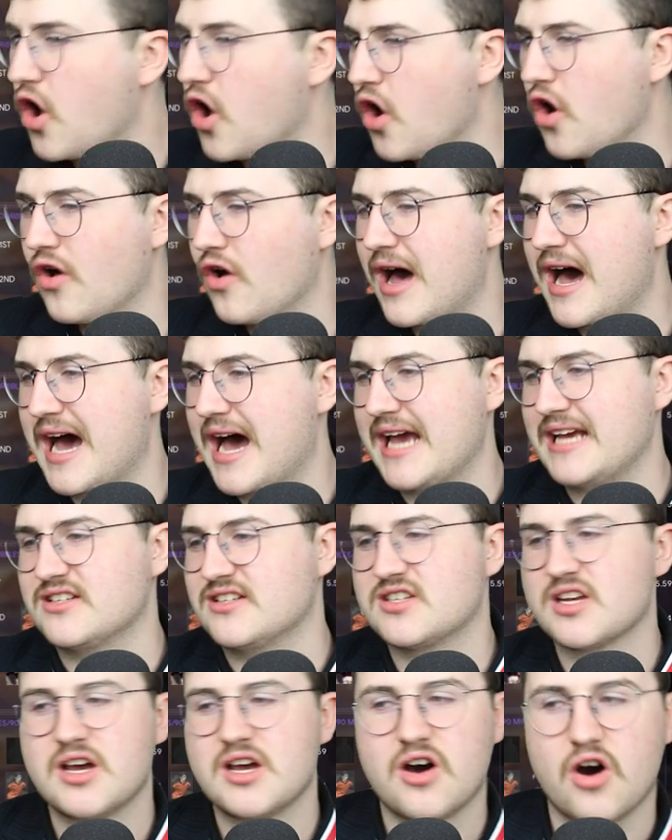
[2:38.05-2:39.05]
All
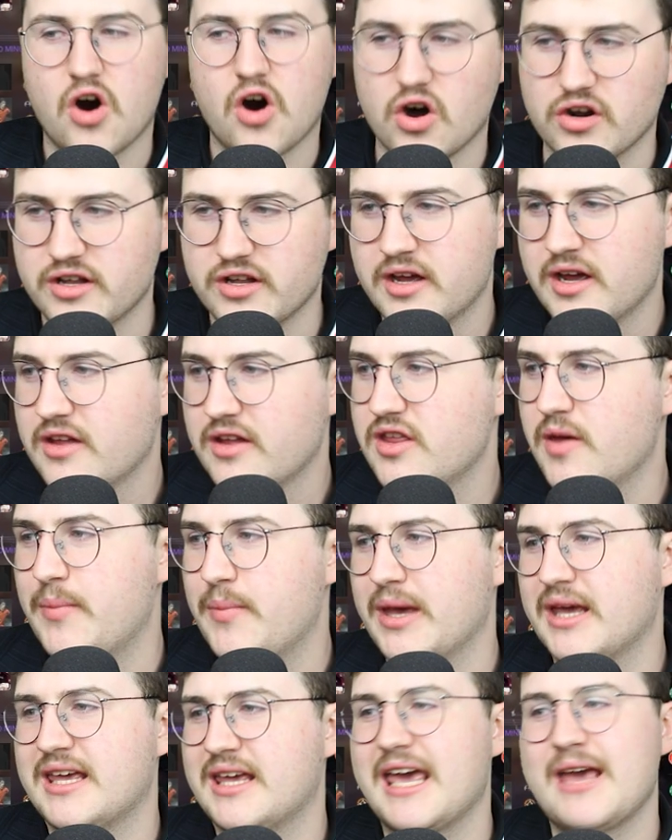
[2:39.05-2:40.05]
eyes on the
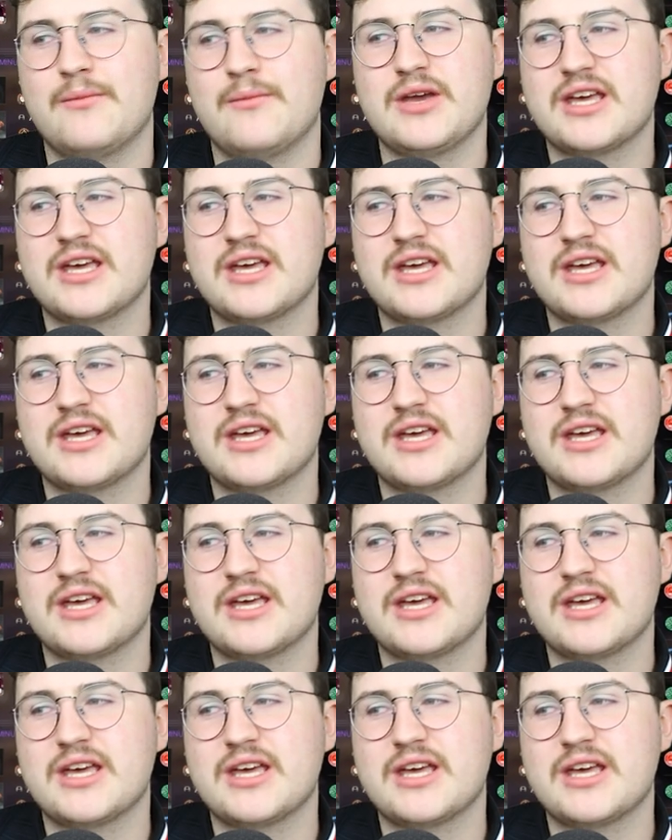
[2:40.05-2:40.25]
big game.